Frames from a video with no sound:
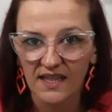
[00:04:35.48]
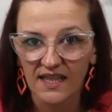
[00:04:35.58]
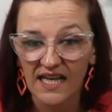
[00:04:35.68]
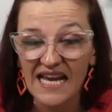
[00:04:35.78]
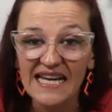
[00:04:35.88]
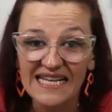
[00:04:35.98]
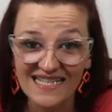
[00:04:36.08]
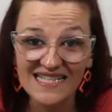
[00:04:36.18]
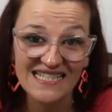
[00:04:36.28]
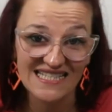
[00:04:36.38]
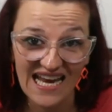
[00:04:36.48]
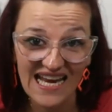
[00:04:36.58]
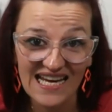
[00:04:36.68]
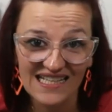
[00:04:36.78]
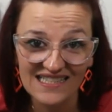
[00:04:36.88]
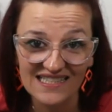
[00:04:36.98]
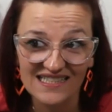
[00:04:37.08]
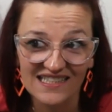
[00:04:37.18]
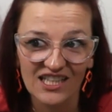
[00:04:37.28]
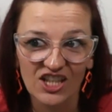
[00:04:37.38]
In the States,
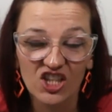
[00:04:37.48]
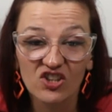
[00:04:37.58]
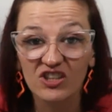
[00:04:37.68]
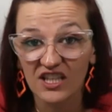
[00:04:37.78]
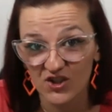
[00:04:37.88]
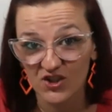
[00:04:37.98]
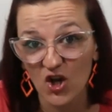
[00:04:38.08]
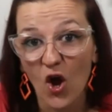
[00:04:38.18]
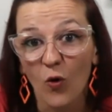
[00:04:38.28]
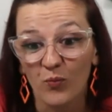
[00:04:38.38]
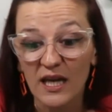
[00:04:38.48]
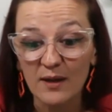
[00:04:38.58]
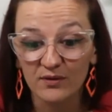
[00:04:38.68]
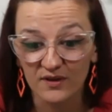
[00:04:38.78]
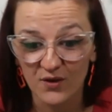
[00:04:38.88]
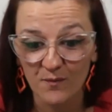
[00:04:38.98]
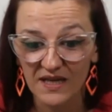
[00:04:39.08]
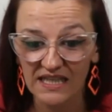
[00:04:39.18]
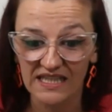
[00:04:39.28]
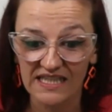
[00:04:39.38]
you need to know people to make
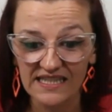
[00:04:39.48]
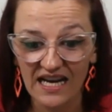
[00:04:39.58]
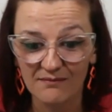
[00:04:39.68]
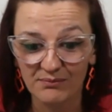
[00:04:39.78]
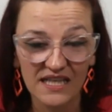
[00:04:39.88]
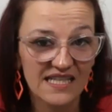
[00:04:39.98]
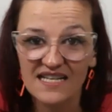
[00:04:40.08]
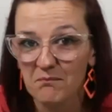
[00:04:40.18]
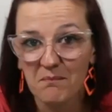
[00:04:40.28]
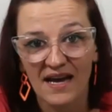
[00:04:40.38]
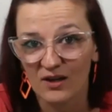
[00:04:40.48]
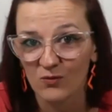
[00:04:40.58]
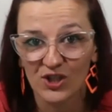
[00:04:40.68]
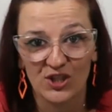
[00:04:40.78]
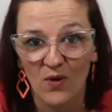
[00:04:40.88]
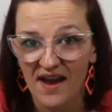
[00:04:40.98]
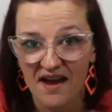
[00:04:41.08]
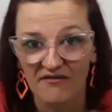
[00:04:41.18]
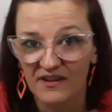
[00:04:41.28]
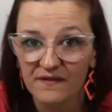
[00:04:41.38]
things happen. It doesn't matter what you have.
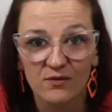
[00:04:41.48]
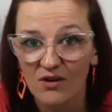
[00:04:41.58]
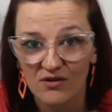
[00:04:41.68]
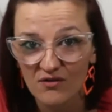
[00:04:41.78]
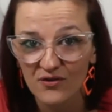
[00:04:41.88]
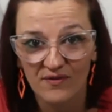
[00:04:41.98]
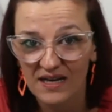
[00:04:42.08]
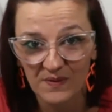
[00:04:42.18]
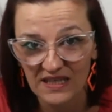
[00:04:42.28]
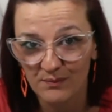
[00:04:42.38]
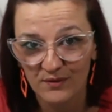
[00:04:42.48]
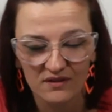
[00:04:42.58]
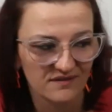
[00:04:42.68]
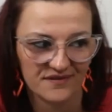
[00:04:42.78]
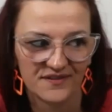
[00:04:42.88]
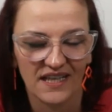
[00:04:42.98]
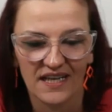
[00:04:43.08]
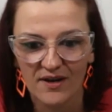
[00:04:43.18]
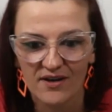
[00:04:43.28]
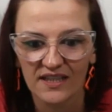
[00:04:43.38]
If you don't know the right people, forget
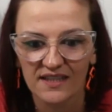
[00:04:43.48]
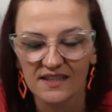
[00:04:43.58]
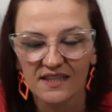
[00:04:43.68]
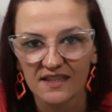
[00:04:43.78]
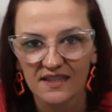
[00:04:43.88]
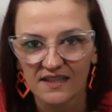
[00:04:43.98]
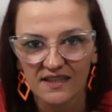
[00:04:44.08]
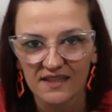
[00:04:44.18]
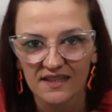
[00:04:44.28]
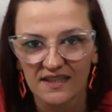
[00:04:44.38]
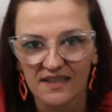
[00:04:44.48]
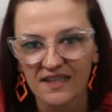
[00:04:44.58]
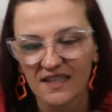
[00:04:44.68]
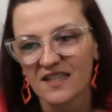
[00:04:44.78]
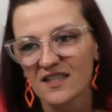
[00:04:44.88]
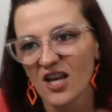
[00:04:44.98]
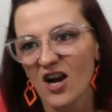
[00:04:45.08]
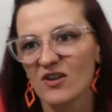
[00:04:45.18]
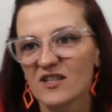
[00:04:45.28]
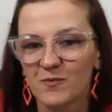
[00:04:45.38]
about it. So
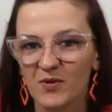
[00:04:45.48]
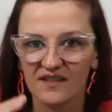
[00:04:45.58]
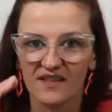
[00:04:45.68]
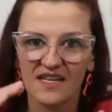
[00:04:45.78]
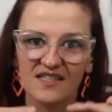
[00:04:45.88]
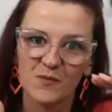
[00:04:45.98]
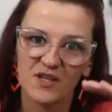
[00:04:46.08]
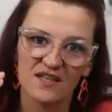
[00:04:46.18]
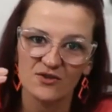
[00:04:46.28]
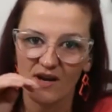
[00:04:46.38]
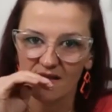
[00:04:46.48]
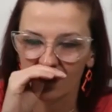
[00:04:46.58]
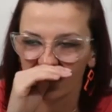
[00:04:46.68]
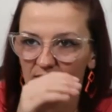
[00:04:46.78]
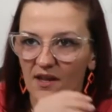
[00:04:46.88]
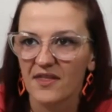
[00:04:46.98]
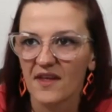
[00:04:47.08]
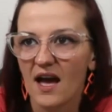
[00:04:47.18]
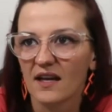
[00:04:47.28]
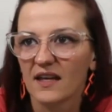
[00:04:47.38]
it's been it's been interesting with
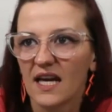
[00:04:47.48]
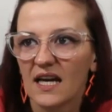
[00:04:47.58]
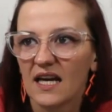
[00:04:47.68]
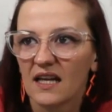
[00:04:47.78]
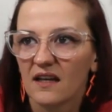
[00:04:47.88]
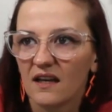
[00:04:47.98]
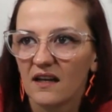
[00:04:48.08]
that. And